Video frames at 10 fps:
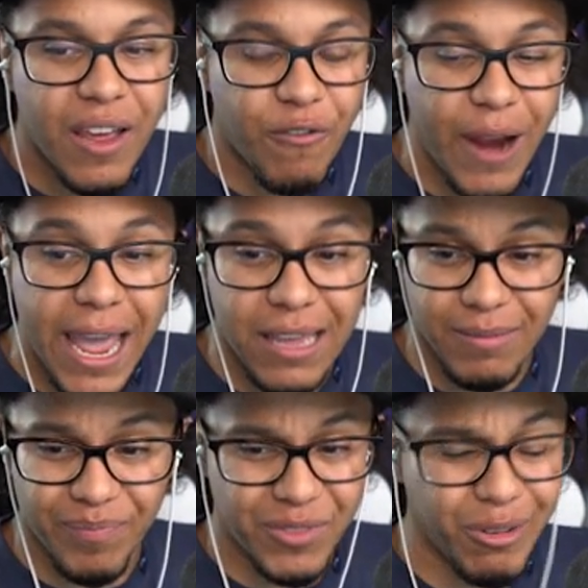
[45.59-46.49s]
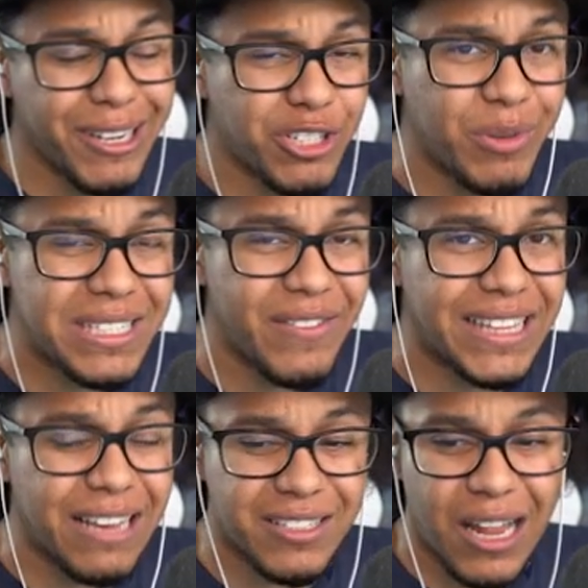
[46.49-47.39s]
for a
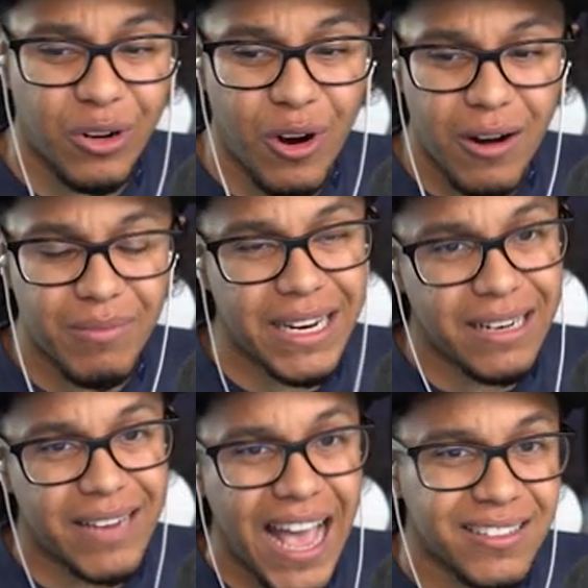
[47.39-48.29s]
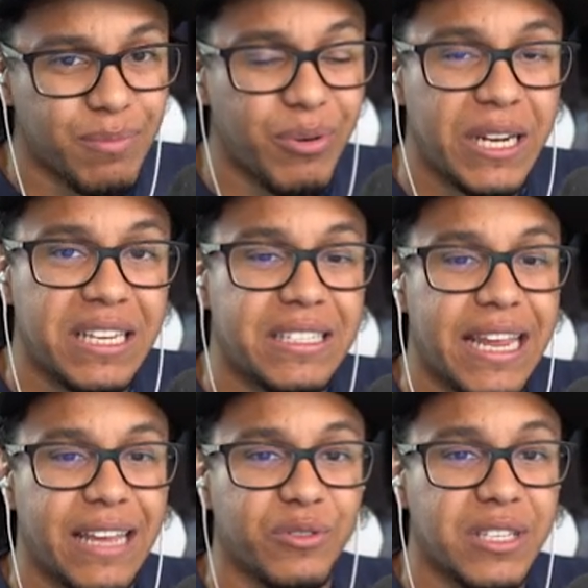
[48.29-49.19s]
$327,000 car, it has some pretty decent
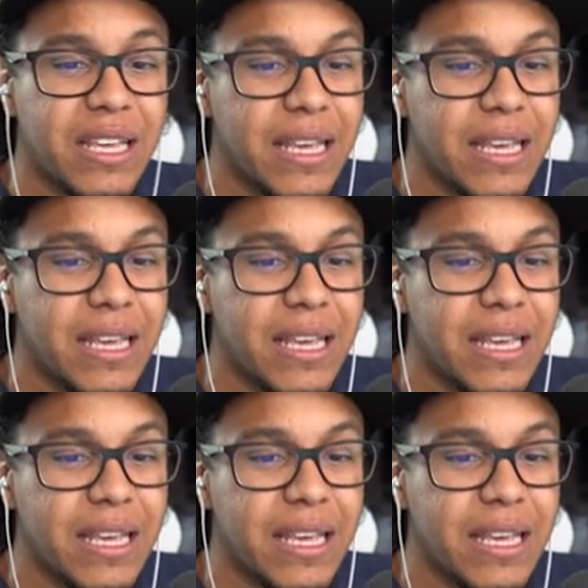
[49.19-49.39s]
handles.